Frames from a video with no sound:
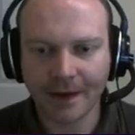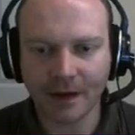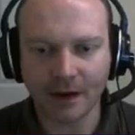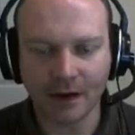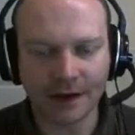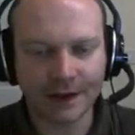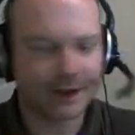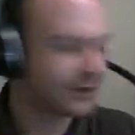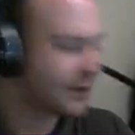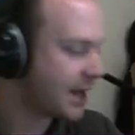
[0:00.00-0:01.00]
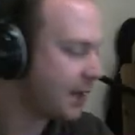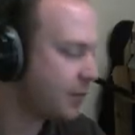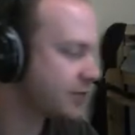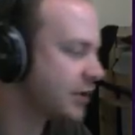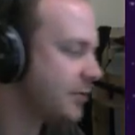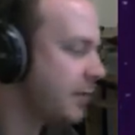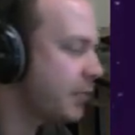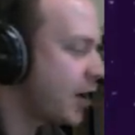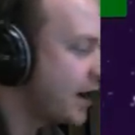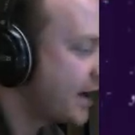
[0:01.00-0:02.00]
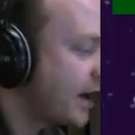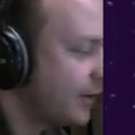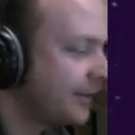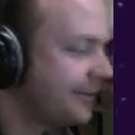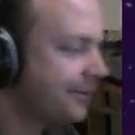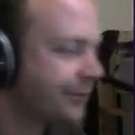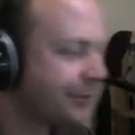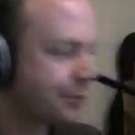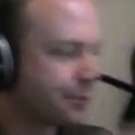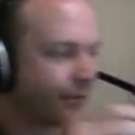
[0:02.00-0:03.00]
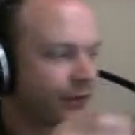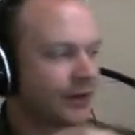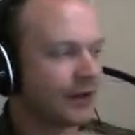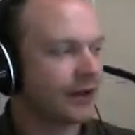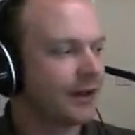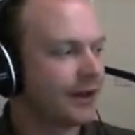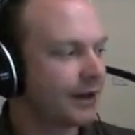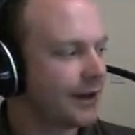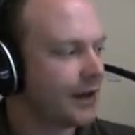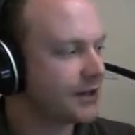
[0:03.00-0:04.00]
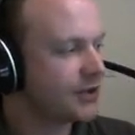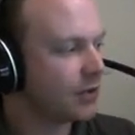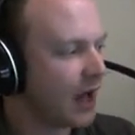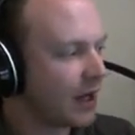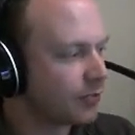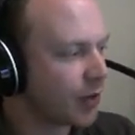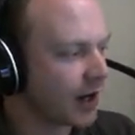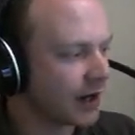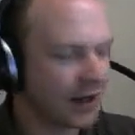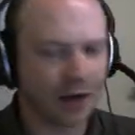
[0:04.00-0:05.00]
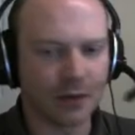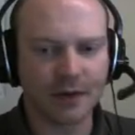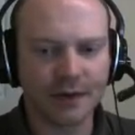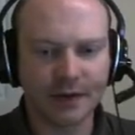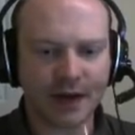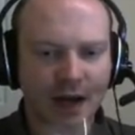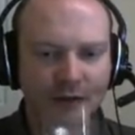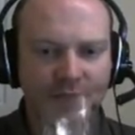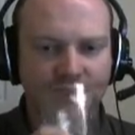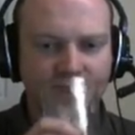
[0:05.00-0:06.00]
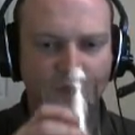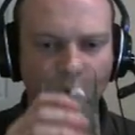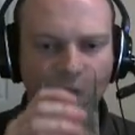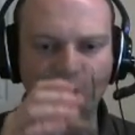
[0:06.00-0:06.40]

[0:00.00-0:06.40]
Oh, today was going to be Breakout. And I do like Breakout. I really do.